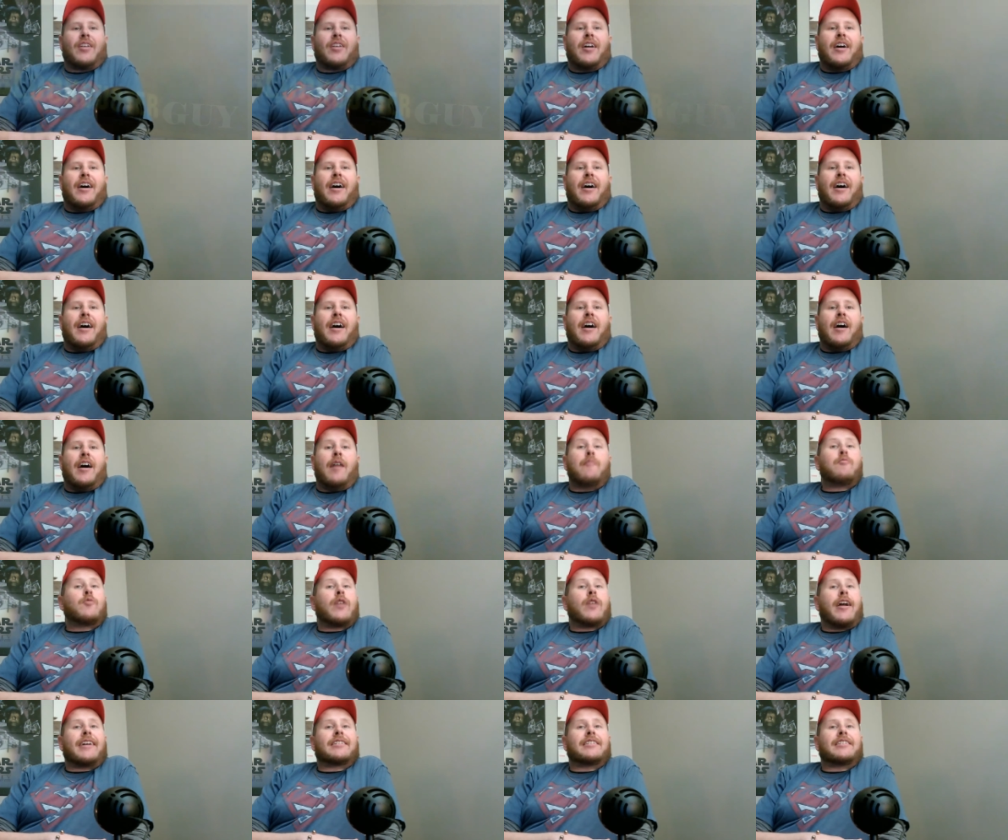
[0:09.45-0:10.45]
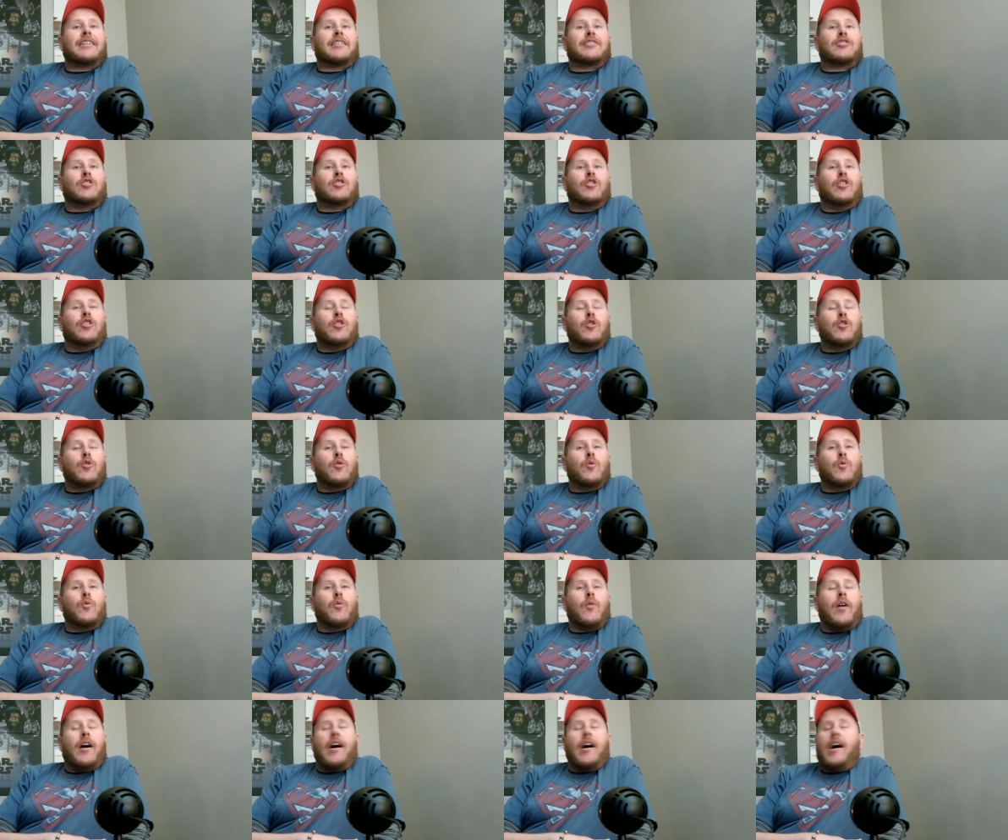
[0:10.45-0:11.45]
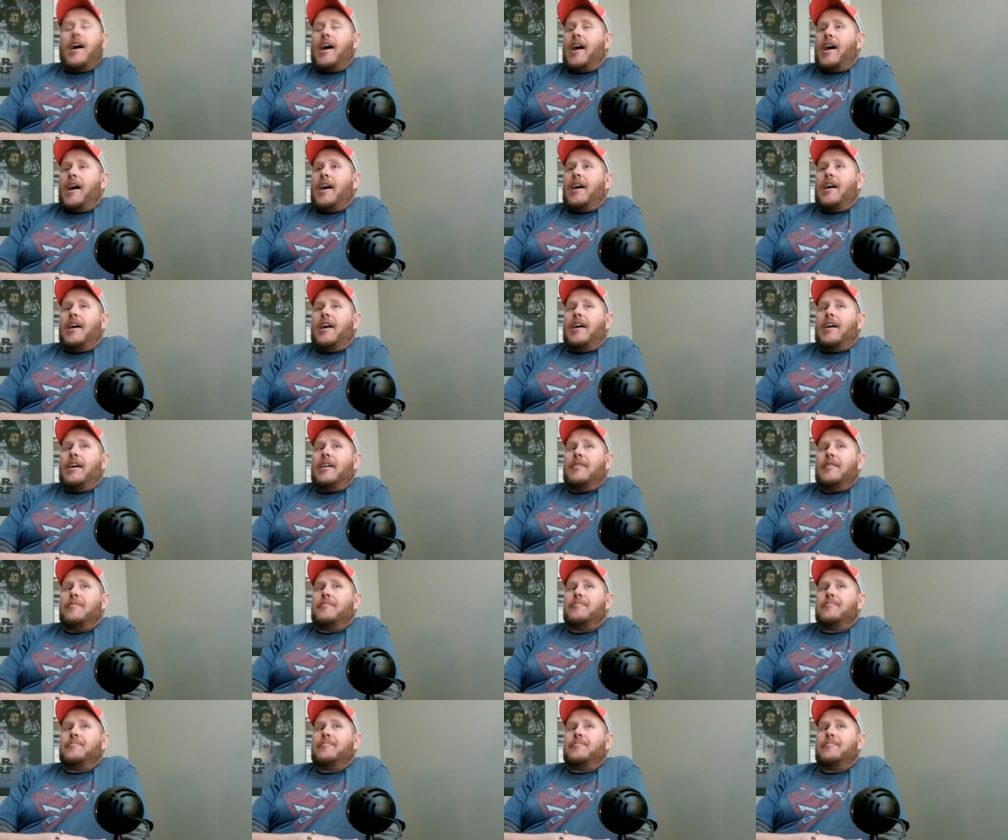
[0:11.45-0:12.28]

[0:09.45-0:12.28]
Uh, I'm reacting to the new uh,